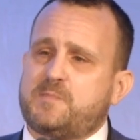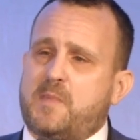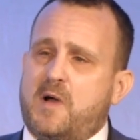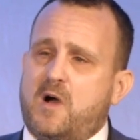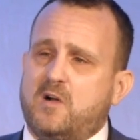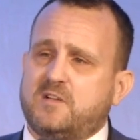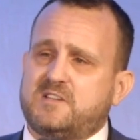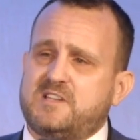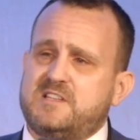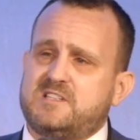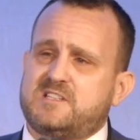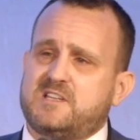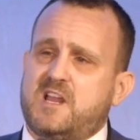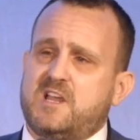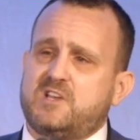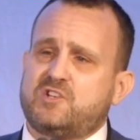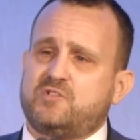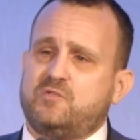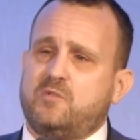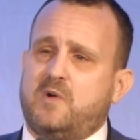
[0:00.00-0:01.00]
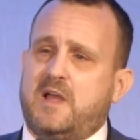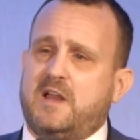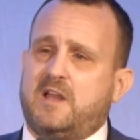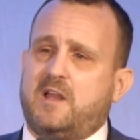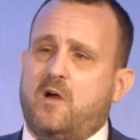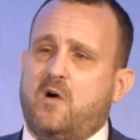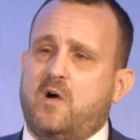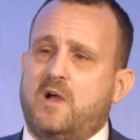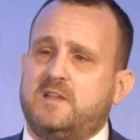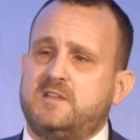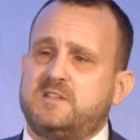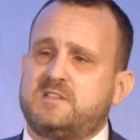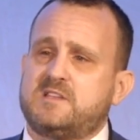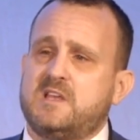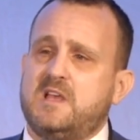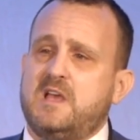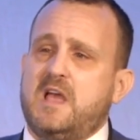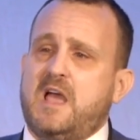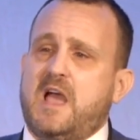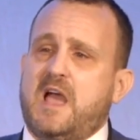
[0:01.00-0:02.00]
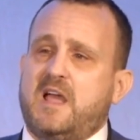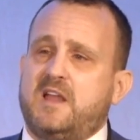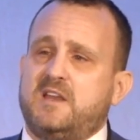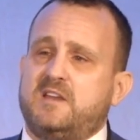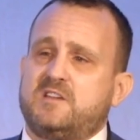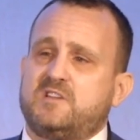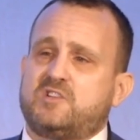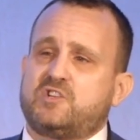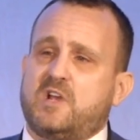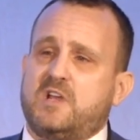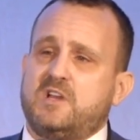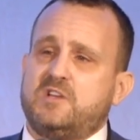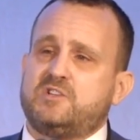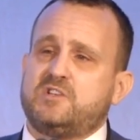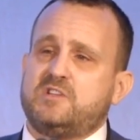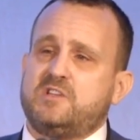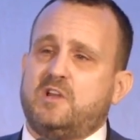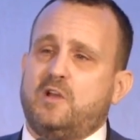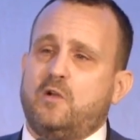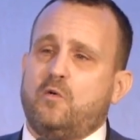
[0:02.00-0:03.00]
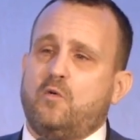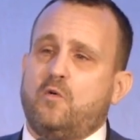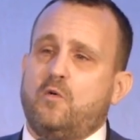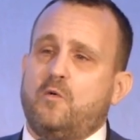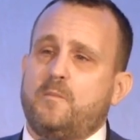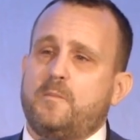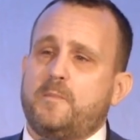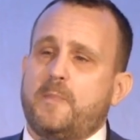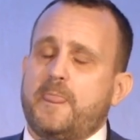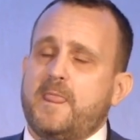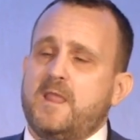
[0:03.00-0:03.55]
sparked international headlines and a change in the law.